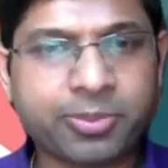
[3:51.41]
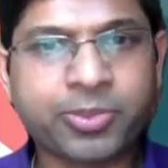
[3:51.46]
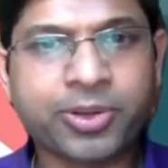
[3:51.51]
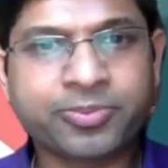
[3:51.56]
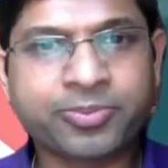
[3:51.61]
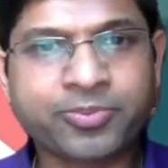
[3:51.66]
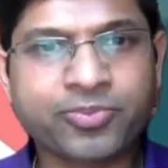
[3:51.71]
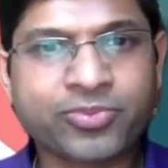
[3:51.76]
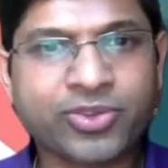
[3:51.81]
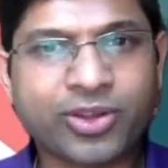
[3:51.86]

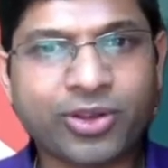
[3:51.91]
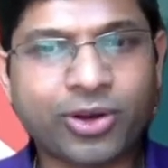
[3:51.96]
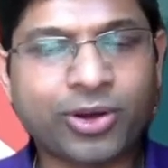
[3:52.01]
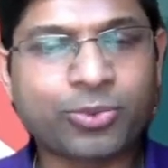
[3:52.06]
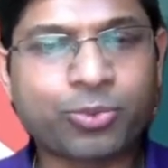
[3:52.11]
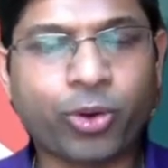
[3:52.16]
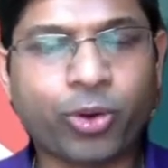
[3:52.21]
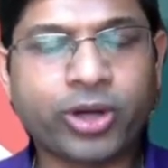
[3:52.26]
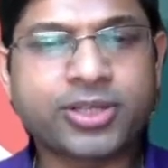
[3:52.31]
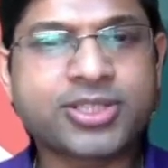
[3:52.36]
or what
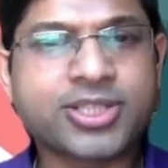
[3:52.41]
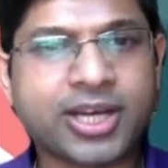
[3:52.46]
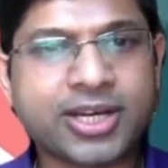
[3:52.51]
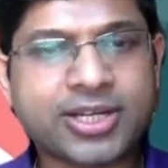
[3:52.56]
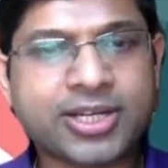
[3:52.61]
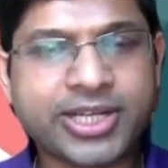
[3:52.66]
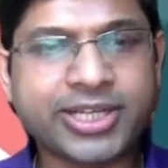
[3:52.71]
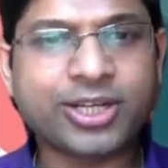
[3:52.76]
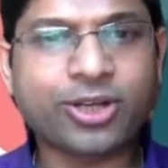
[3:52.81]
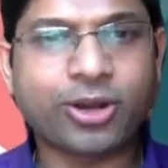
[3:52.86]
data
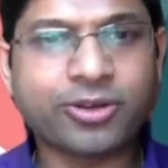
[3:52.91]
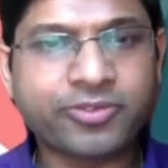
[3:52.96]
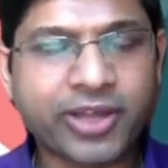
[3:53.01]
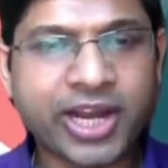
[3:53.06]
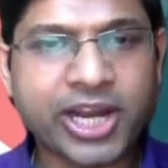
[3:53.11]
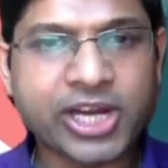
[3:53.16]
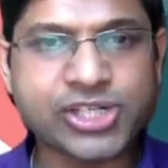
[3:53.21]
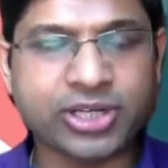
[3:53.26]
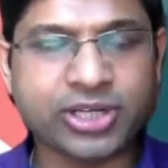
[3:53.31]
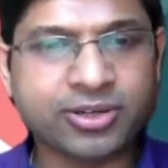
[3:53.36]

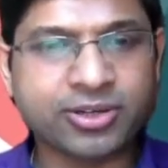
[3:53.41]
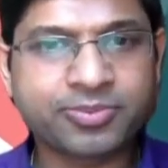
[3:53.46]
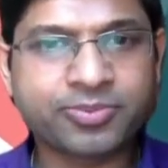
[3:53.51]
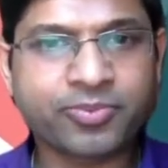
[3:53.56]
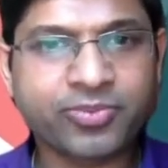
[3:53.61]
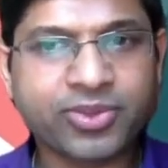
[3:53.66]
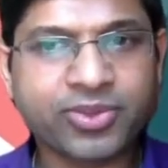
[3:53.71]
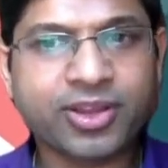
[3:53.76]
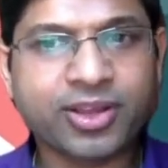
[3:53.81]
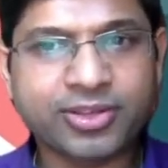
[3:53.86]
configuration
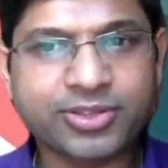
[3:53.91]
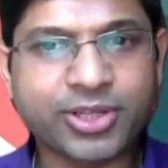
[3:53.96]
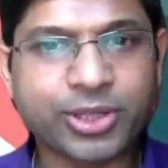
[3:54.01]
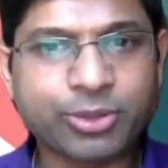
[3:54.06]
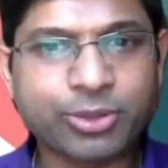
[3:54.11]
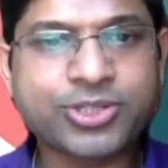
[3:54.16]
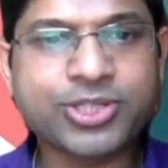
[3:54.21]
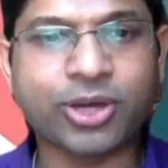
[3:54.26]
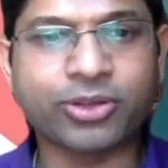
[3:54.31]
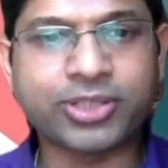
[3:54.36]
to use
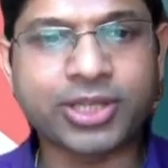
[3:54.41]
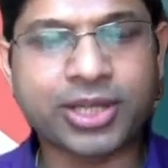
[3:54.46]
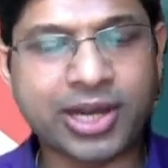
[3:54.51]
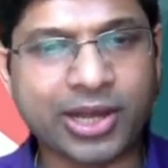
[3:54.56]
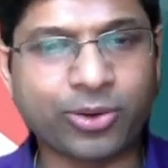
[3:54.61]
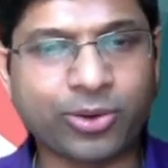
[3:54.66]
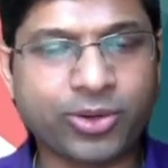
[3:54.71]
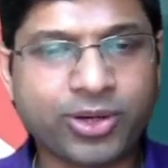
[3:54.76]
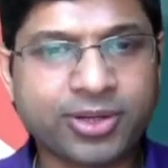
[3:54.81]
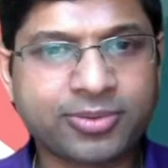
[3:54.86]
on the cloud.